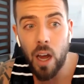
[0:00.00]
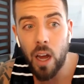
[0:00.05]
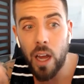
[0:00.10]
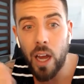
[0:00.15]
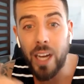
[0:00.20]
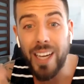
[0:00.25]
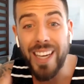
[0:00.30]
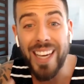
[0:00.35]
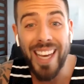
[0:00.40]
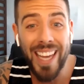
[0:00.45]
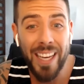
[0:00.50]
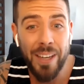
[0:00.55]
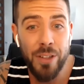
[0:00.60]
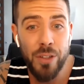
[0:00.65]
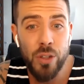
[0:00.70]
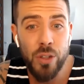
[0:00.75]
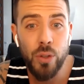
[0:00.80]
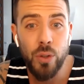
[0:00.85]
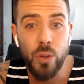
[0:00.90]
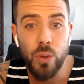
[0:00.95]
akin
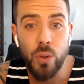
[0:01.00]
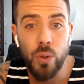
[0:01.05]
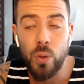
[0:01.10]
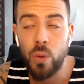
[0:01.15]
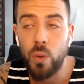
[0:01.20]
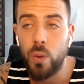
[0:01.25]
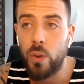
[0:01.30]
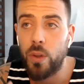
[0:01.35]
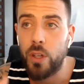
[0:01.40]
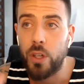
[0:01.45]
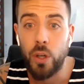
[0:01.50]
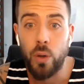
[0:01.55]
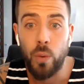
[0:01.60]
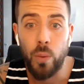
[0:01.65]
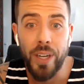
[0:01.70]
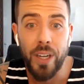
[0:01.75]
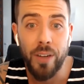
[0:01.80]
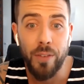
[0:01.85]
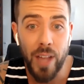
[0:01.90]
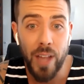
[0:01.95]
to the
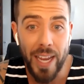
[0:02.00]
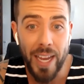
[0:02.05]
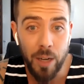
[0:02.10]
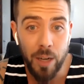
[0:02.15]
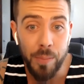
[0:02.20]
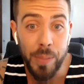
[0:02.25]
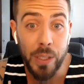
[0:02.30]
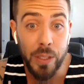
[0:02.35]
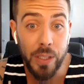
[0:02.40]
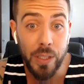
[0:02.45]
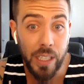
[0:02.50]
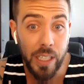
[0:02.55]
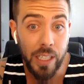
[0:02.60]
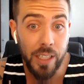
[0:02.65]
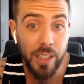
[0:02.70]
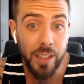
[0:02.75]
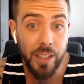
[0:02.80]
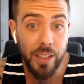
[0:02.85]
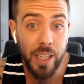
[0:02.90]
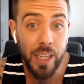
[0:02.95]
degree of likability
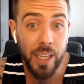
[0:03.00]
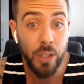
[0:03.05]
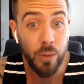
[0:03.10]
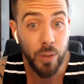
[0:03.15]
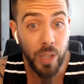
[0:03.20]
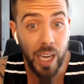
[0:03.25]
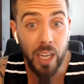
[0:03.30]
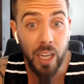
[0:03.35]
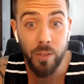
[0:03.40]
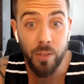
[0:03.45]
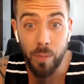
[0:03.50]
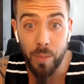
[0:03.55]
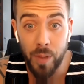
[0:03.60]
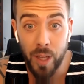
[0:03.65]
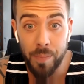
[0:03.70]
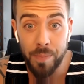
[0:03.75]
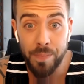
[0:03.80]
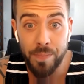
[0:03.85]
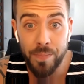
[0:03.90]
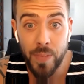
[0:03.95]
that you gain from them.
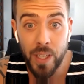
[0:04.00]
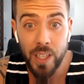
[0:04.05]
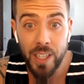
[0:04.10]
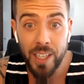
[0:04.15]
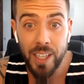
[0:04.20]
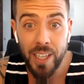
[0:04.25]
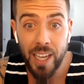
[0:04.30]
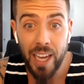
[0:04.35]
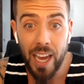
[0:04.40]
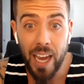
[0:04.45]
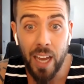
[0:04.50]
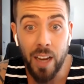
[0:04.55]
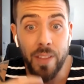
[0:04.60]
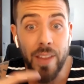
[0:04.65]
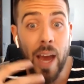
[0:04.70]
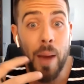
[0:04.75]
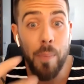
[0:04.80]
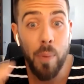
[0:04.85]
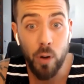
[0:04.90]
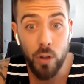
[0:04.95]
And
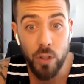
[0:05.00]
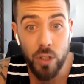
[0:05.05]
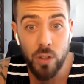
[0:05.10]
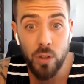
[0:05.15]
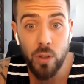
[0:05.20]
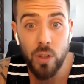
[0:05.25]
that personal